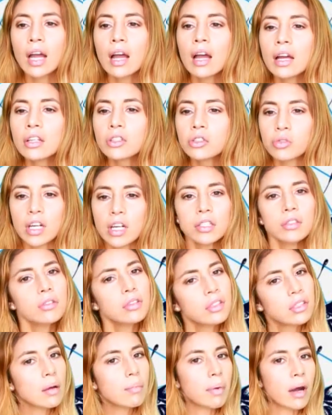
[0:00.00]
try to
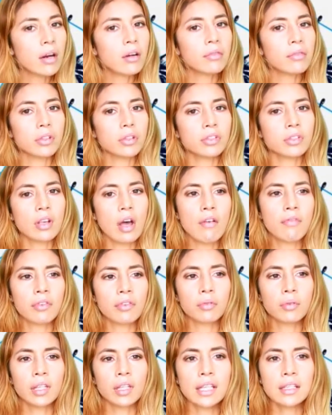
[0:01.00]
step out of yourself and
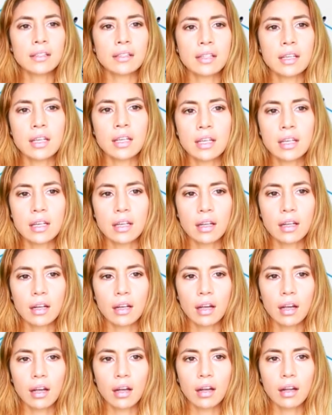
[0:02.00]
really see
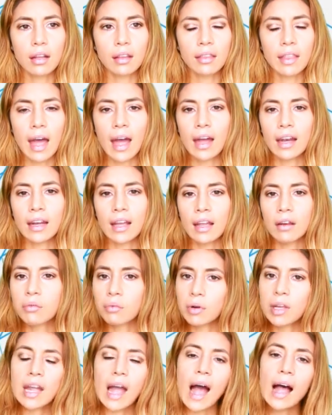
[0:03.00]
that in
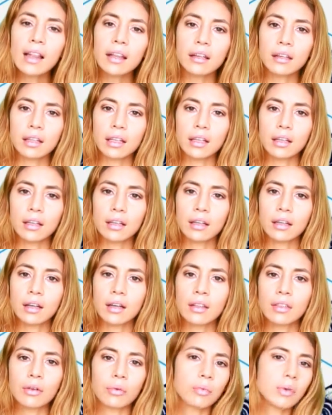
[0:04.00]
reality,
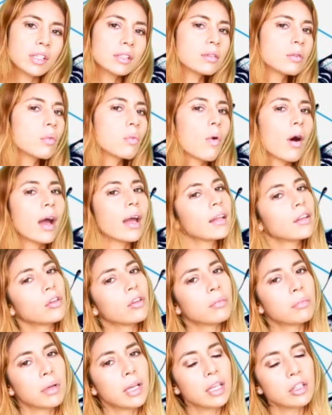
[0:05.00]
the reason why you're
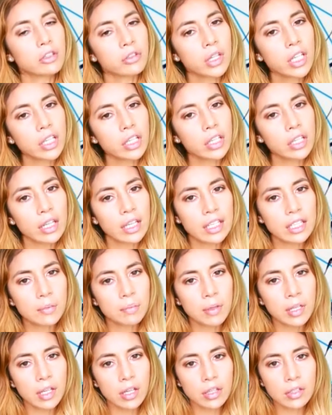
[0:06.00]
being triggered is
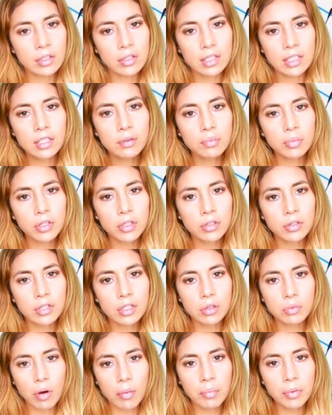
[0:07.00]
because this person
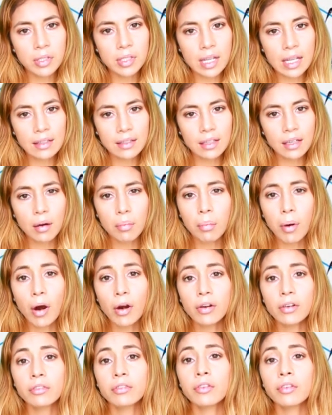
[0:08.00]
is representing a
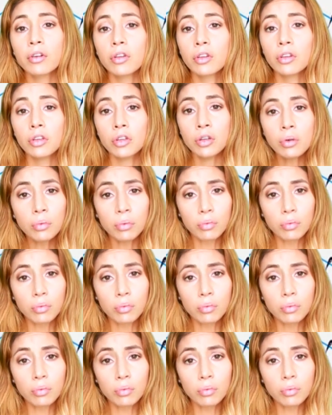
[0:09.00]
part of you.